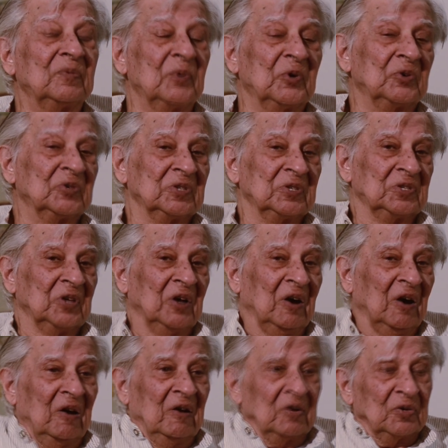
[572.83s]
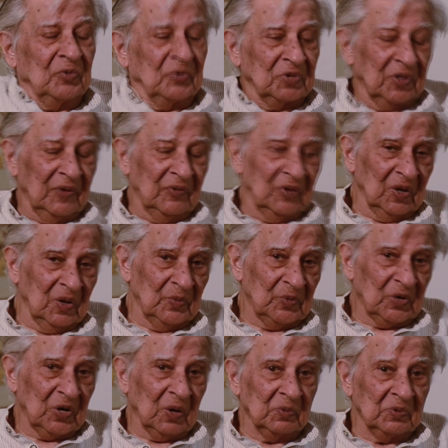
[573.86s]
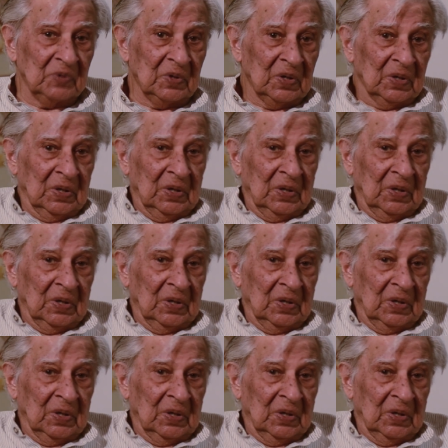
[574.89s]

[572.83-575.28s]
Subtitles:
because his heart was giving him trouble.